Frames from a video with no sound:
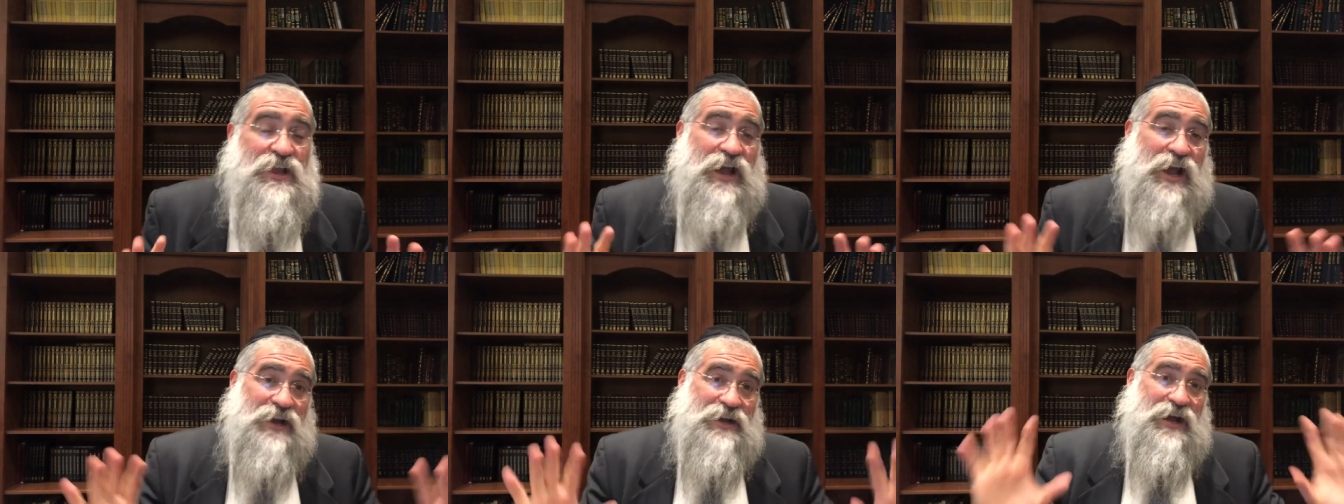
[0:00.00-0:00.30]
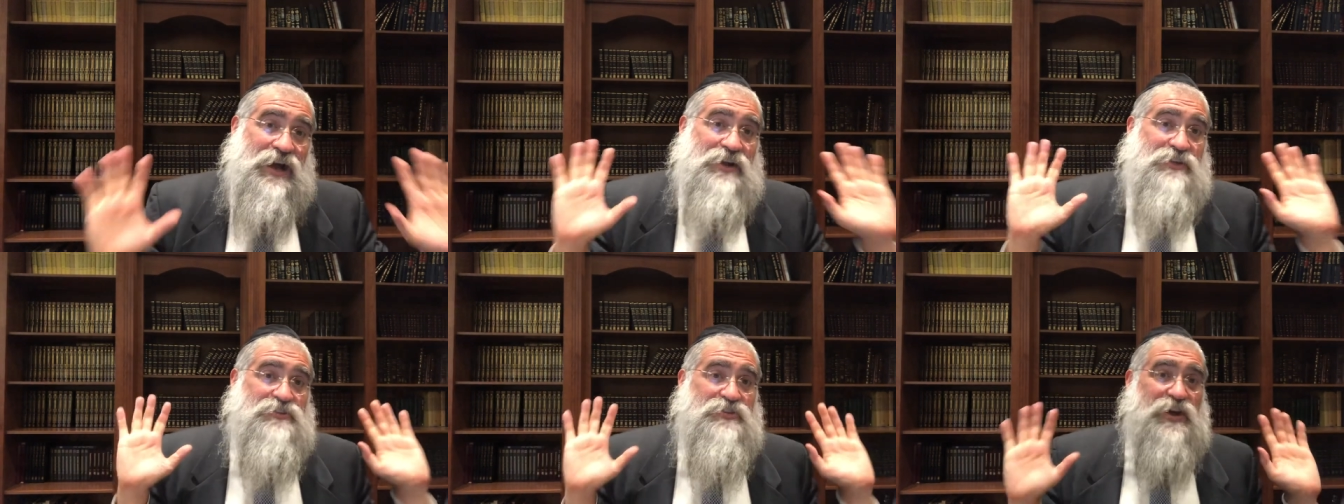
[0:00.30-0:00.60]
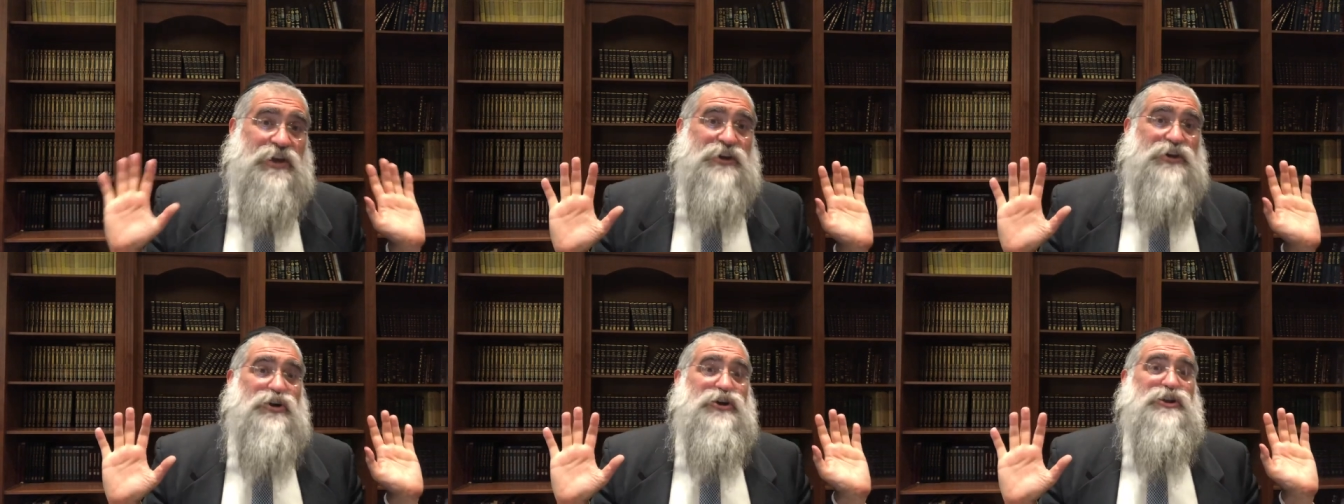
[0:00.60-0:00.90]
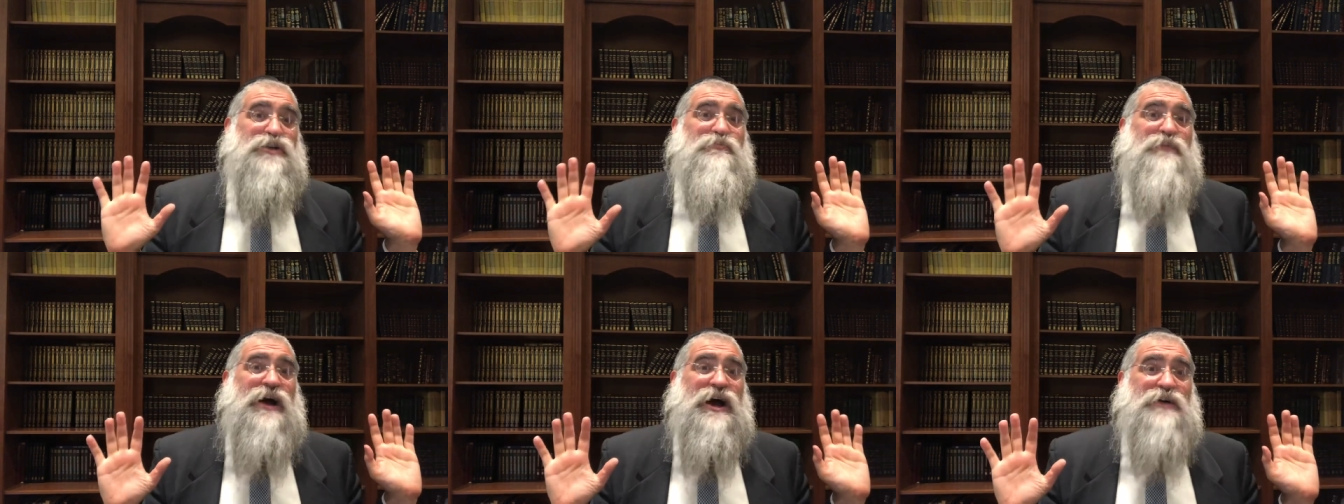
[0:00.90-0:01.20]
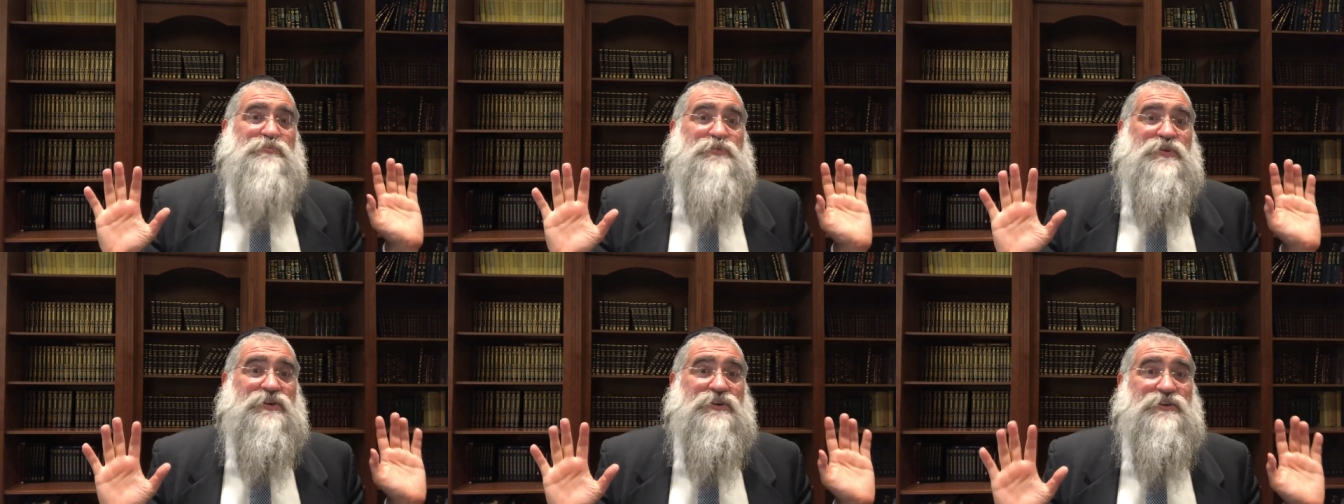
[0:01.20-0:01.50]
and I'll take Olam
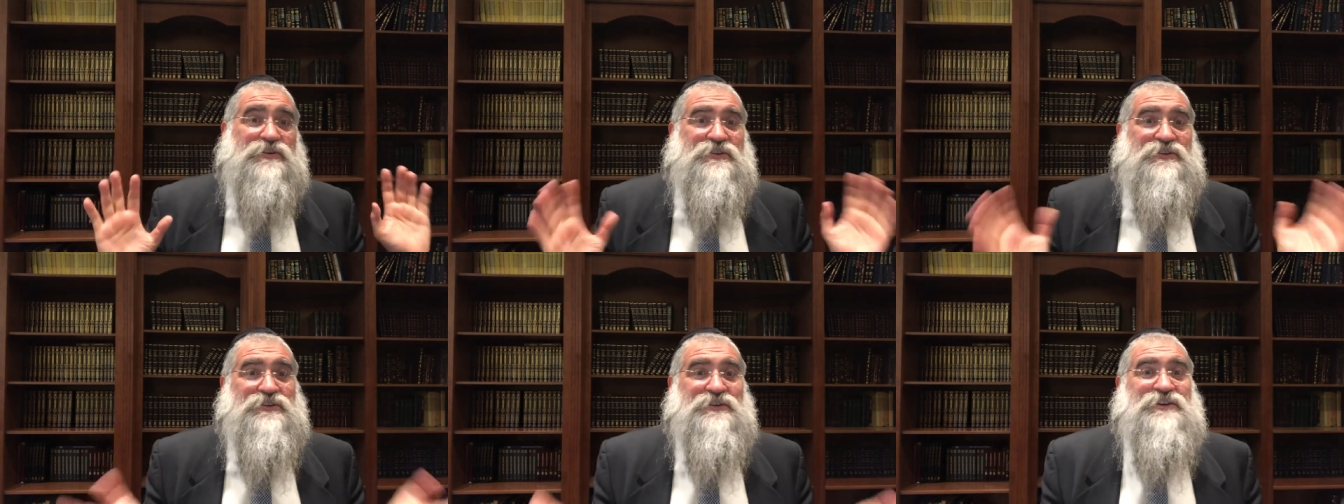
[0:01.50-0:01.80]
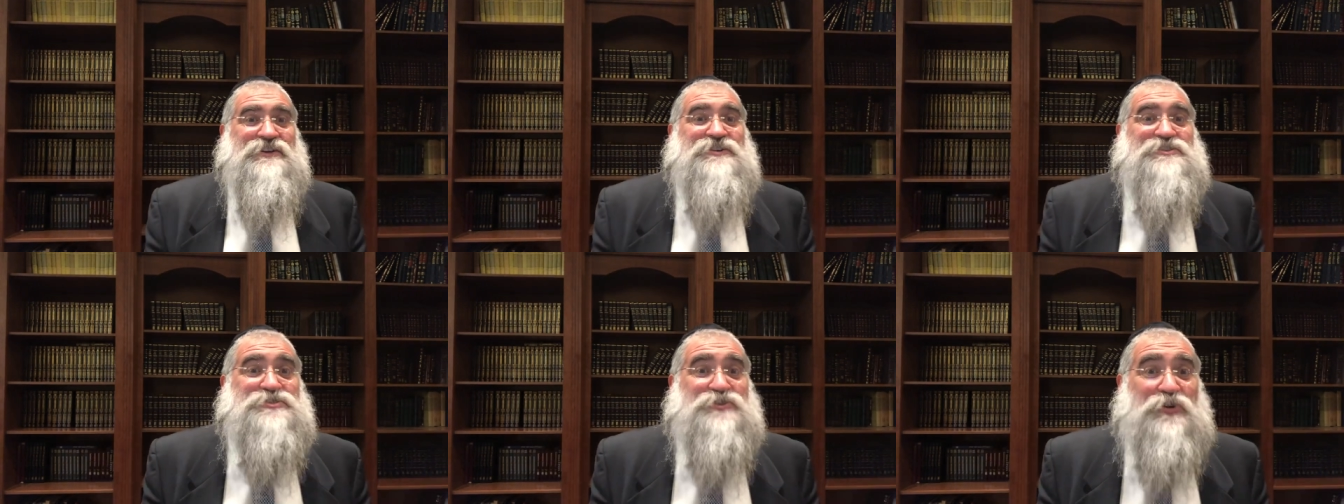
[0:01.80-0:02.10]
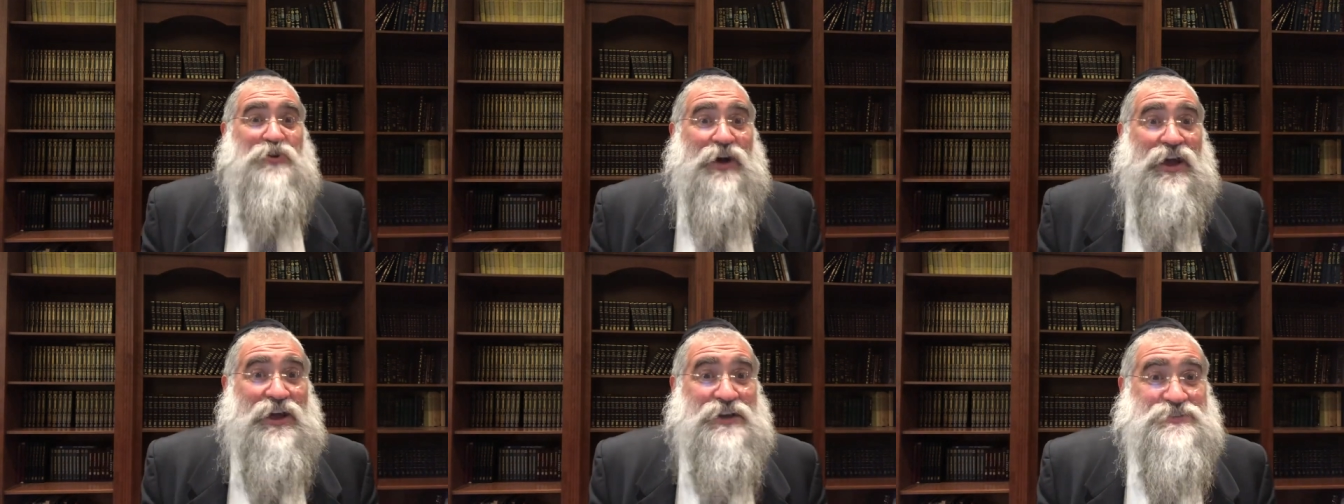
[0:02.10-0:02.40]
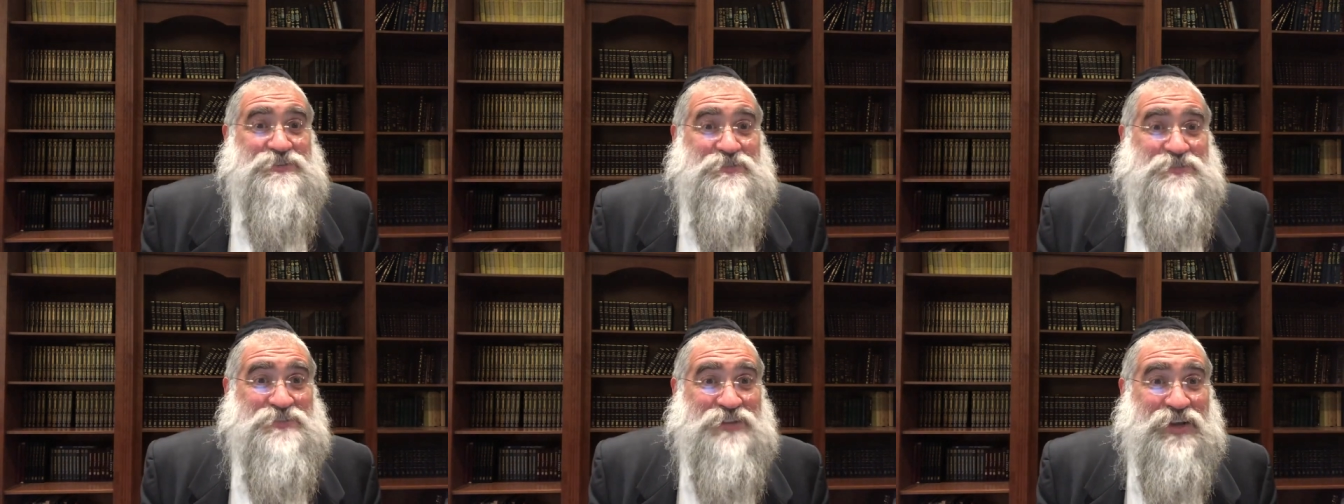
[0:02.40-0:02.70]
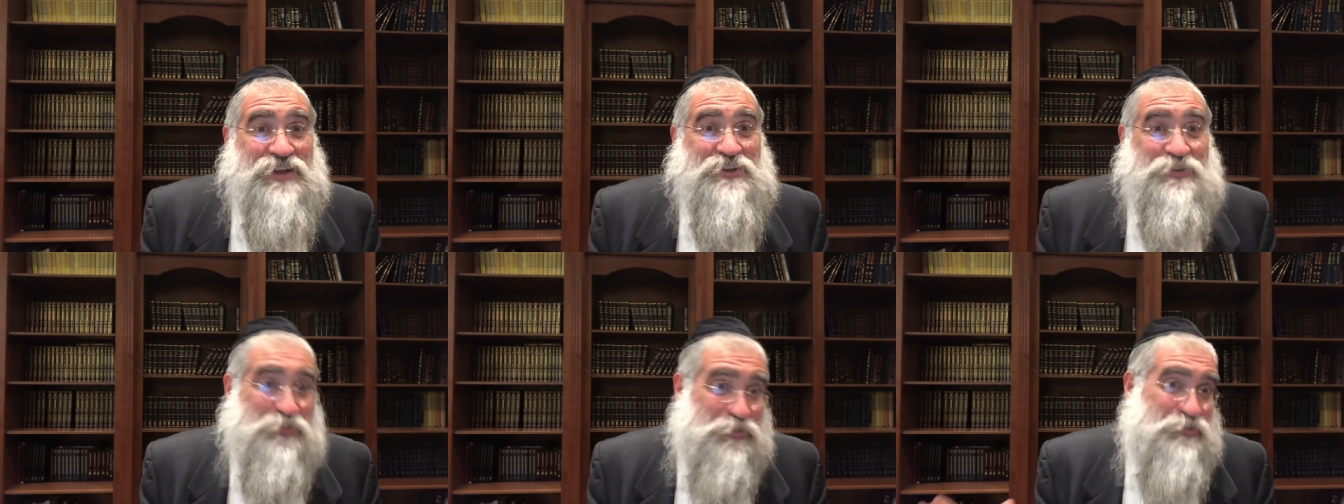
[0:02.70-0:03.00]
Haba. So Esav
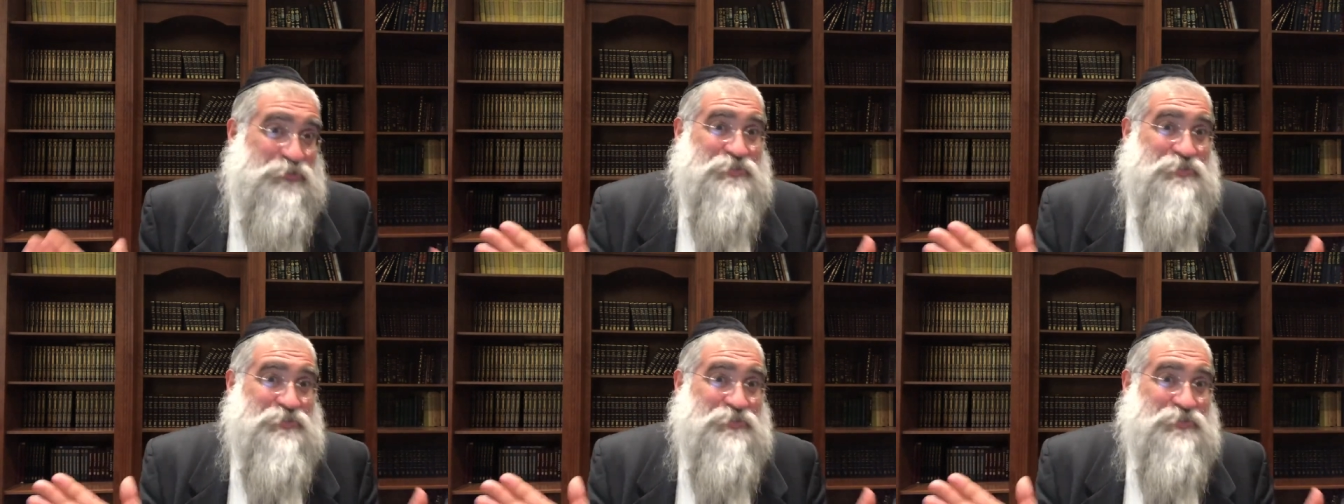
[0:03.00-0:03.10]
said,